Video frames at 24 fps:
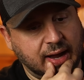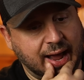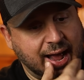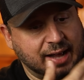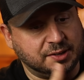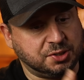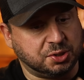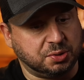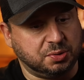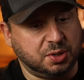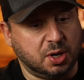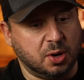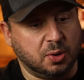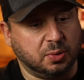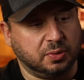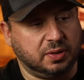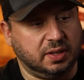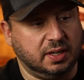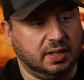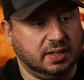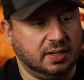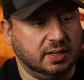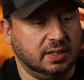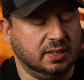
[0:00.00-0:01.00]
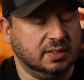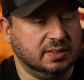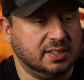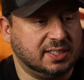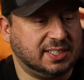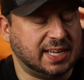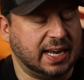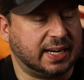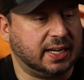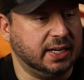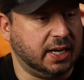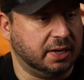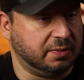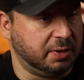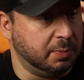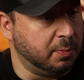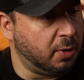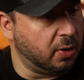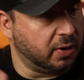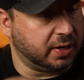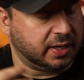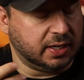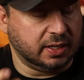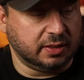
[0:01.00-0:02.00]
as you know, the secondary
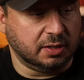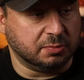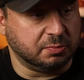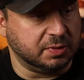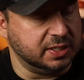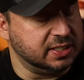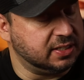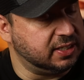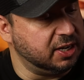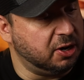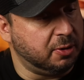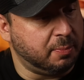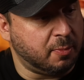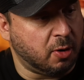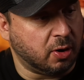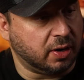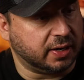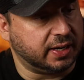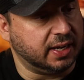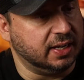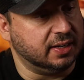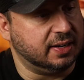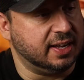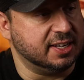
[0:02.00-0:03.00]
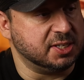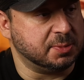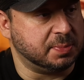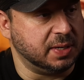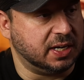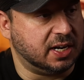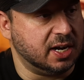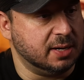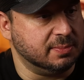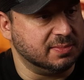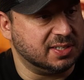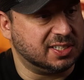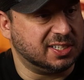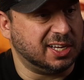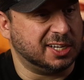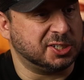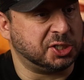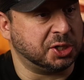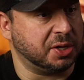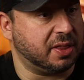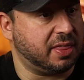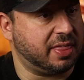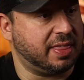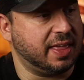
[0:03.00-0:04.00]
market and the resale market has become
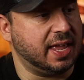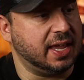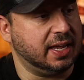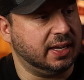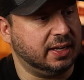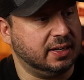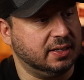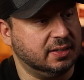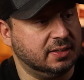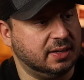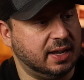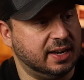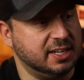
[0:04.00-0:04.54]
such a thing,